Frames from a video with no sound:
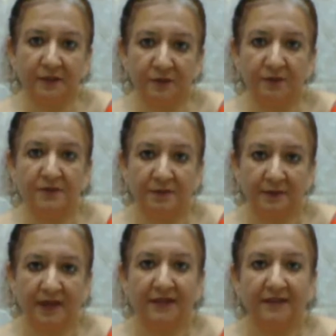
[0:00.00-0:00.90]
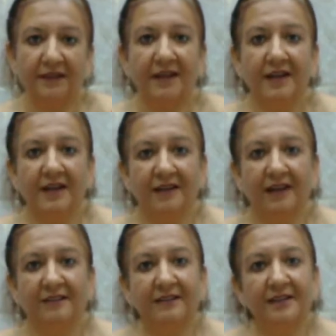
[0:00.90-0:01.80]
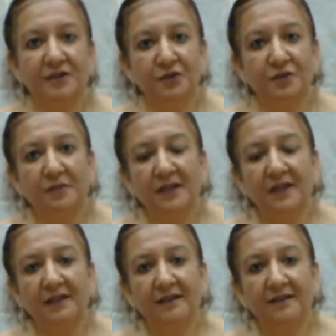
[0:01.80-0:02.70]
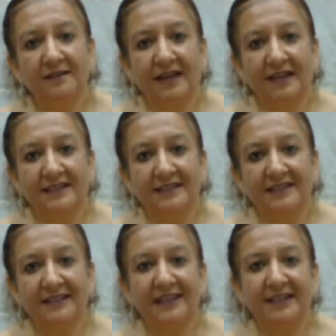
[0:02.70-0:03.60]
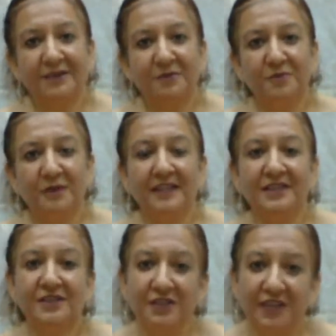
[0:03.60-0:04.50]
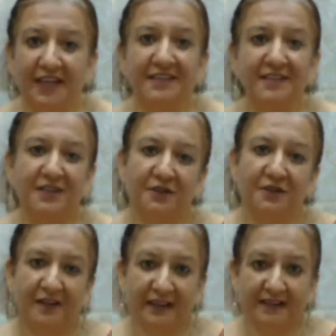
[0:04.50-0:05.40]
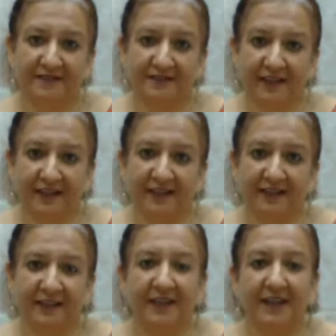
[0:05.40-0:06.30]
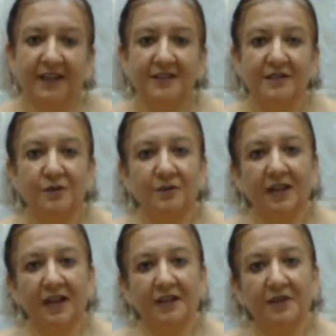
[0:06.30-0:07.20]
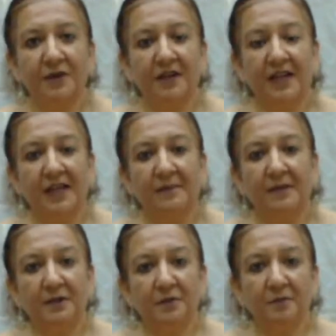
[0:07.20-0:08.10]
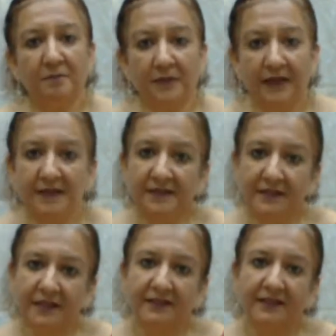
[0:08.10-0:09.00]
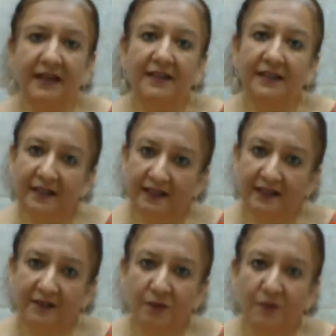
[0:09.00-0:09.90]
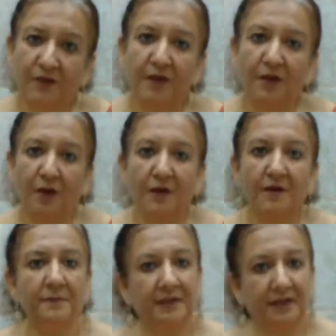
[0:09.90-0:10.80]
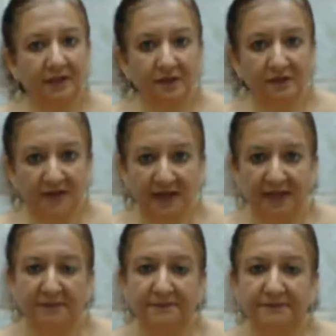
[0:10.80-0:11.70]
lose weight. Rather, it should be drastically to bring change in your lifestyle so that you are able to maintain that health over a longer period of time.